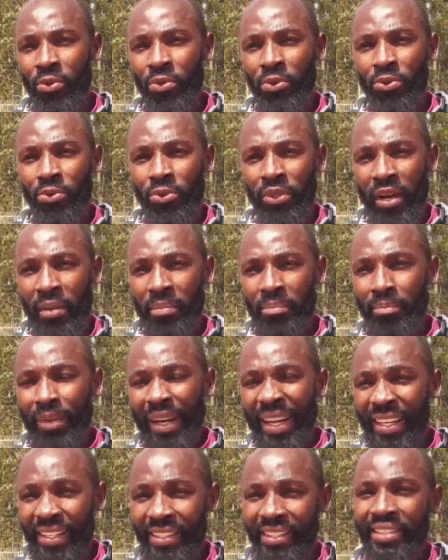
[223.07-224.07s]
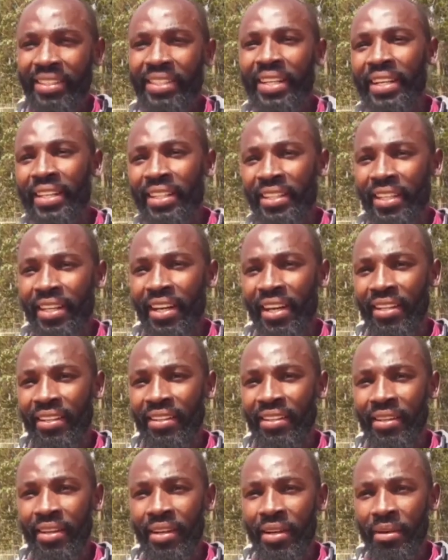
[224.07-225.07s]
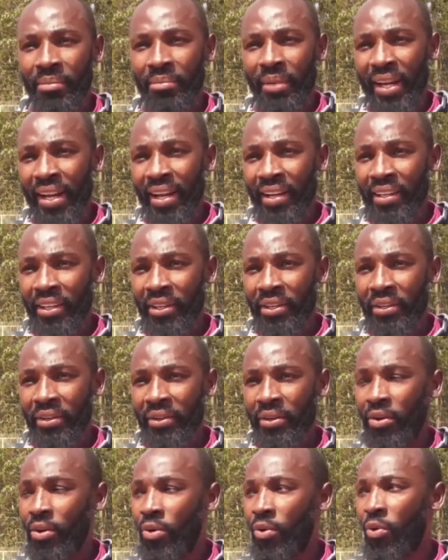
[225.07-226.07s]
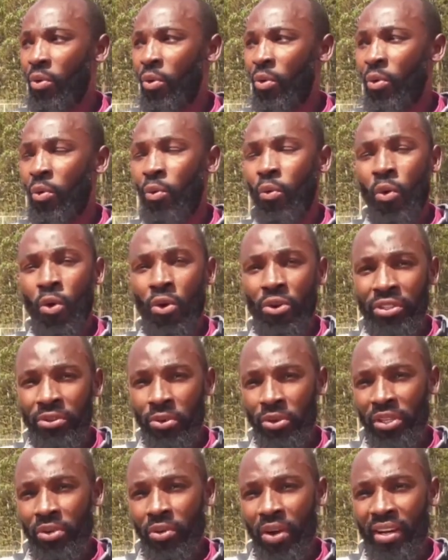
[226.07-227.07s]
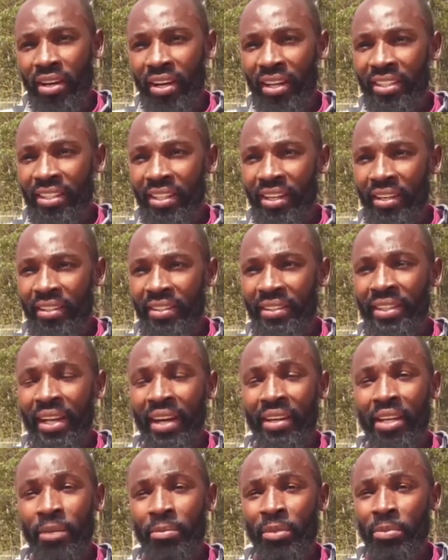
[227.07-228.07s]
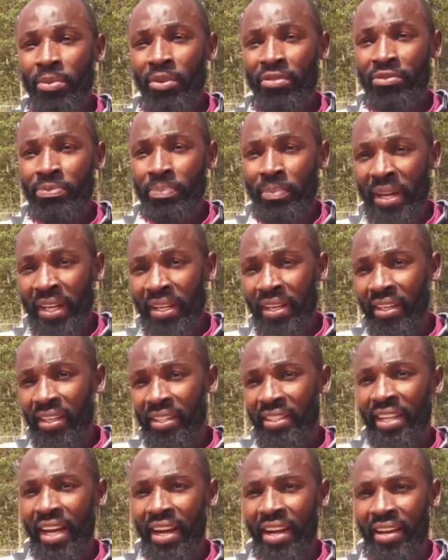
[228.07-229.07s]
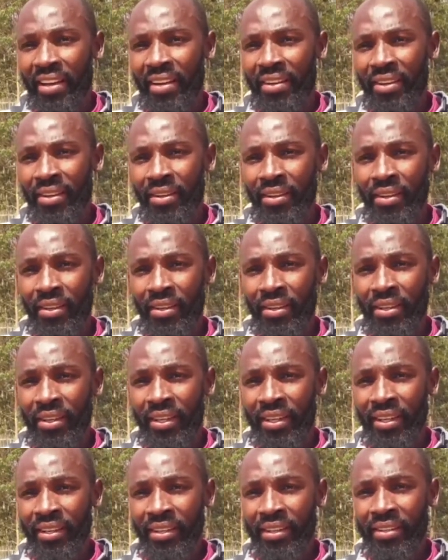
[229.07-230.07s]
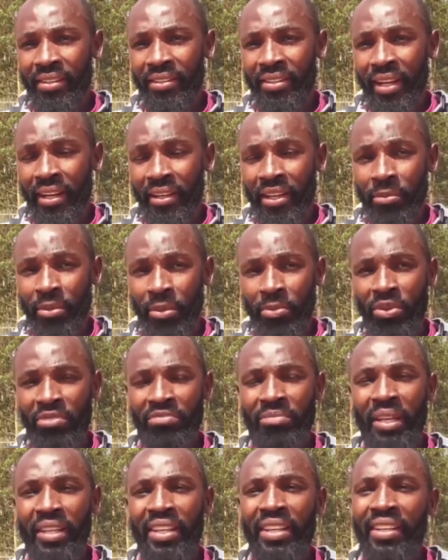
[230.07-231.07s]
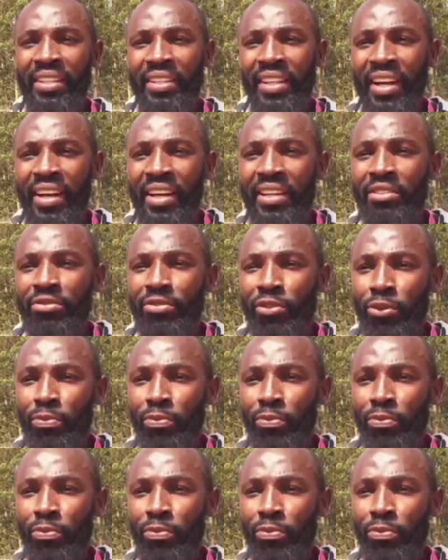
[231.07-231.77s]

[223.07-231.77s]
tunamblend technically. Manake wote ukiangalia, they are capable of making it higher. They are capable of making it higher in